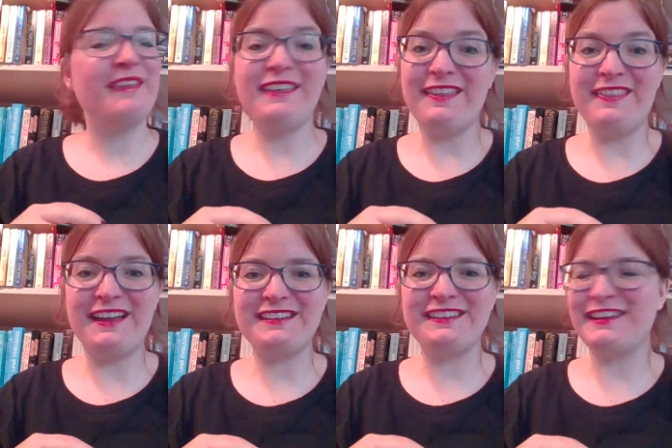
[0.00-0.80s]
and
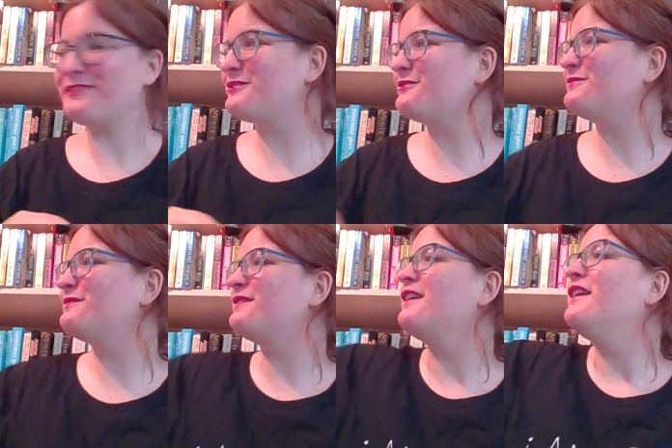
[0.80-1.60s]
that
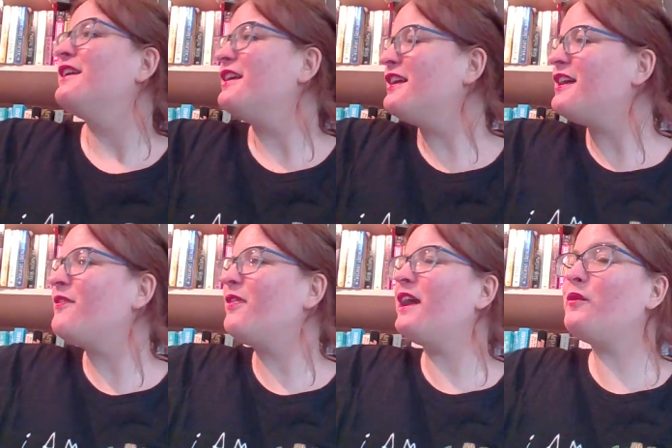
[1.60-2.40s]

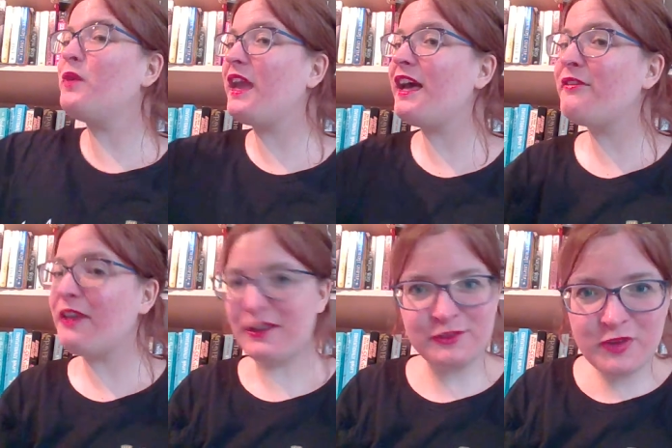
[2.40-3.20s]
And then we have
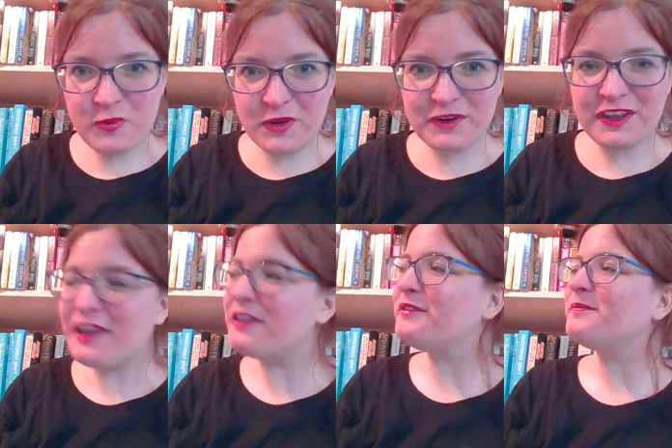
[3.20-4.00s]
a new one
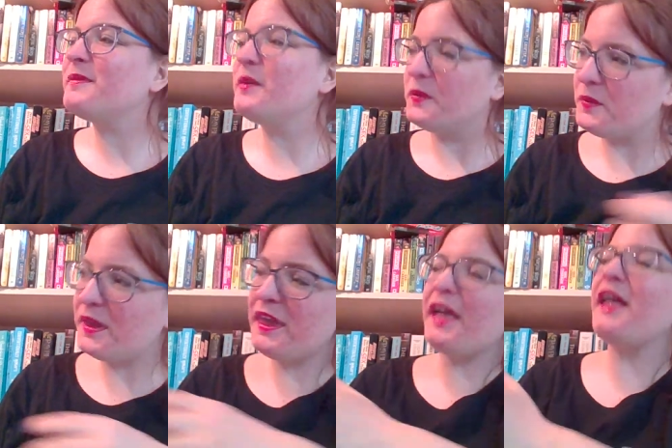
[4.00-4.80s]
again.
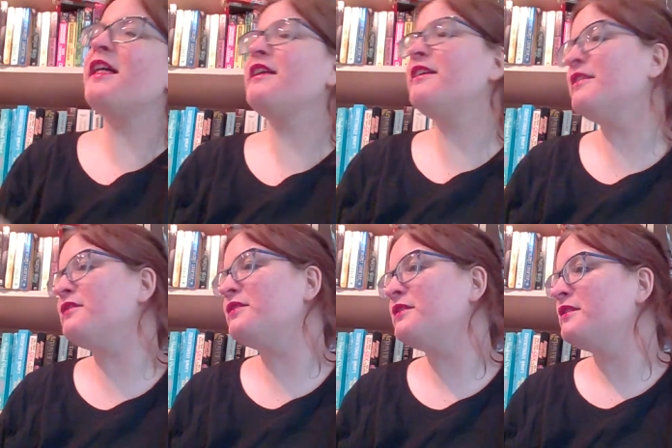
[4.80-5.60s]
We have
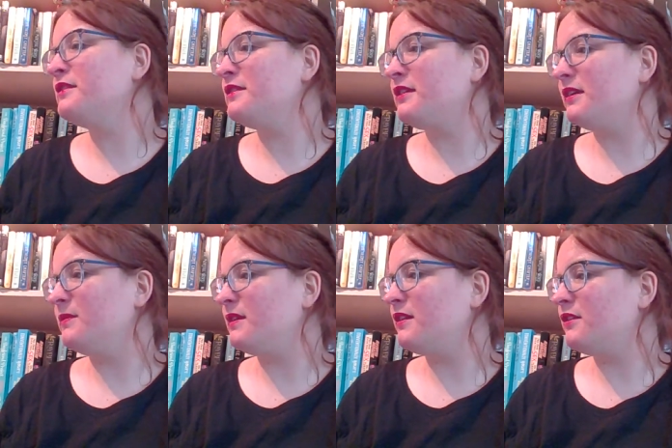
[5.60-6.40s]
give
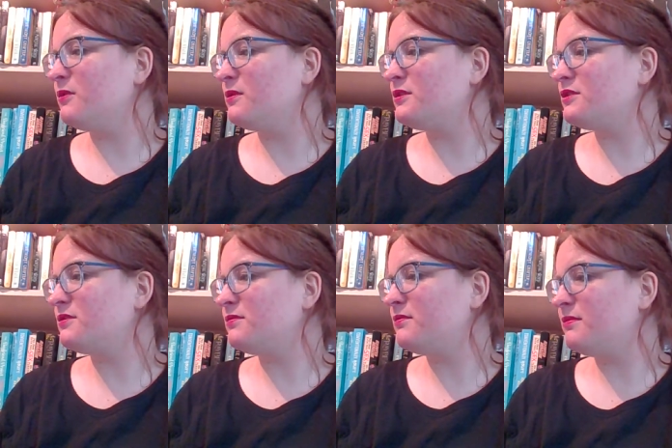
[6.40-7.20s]
me one moment.
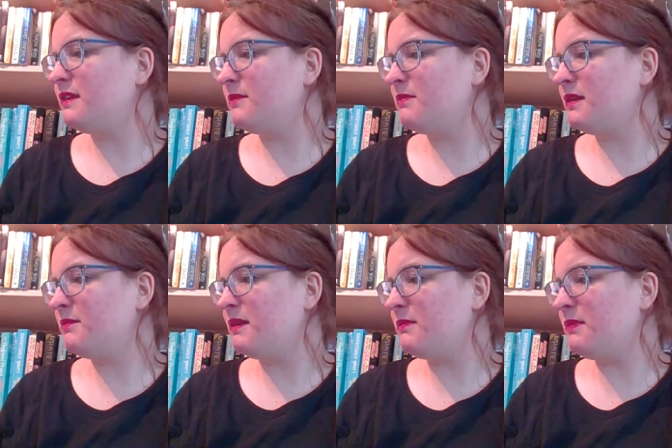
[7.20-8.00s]
Blah blah
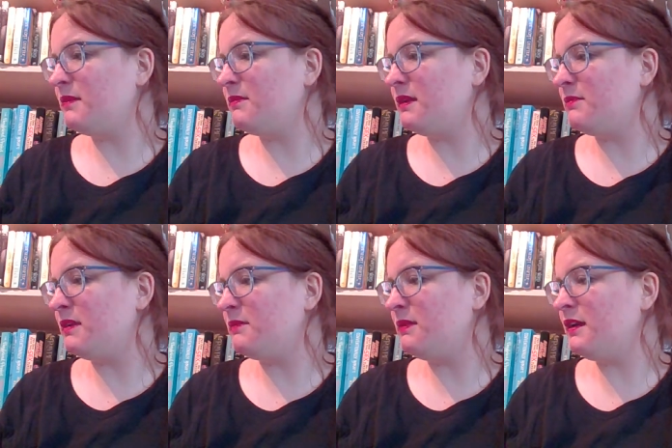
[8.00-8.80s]
blah blah blah
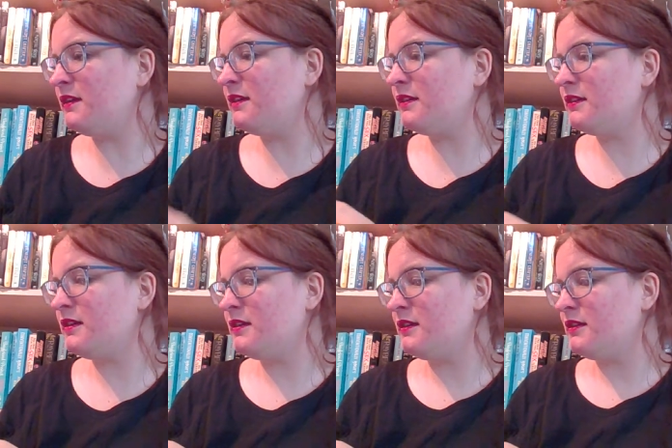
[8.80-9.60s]
blah blah.
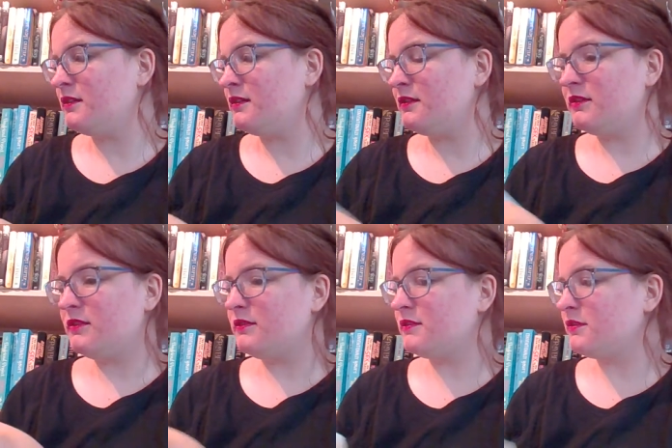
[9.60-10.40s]
Uh,
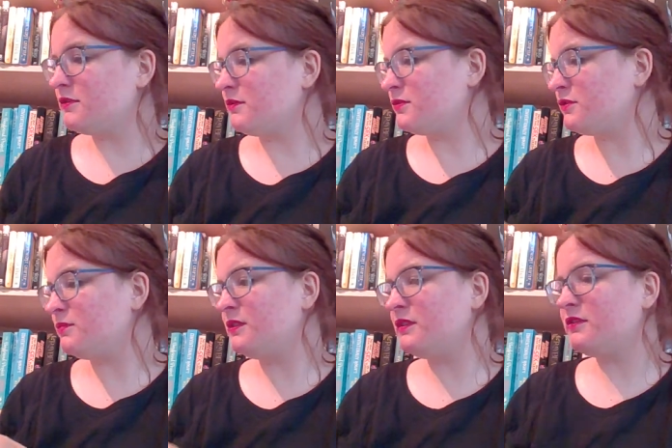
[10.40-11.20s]
this is
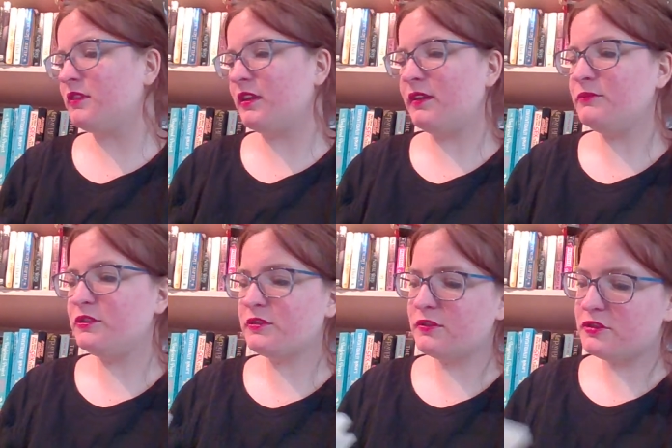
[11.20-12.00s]
stupid. Okay, I'm
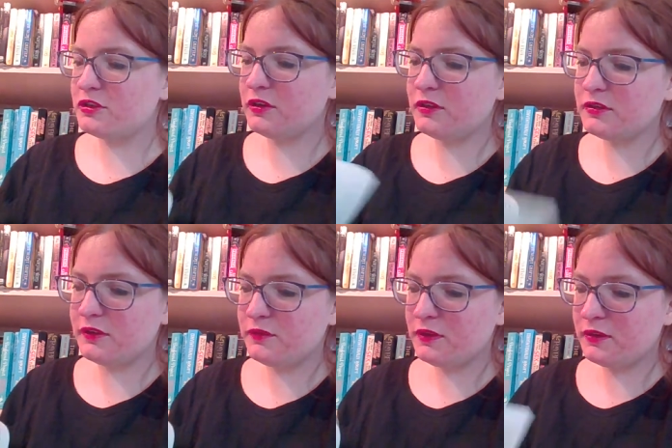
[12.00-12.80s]
just gonna check
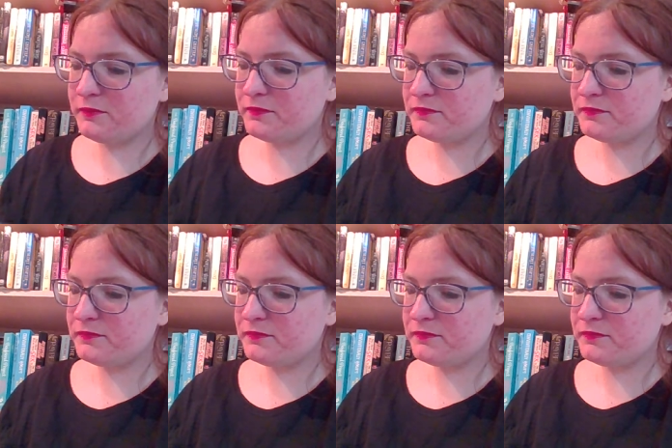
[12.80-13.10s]
something.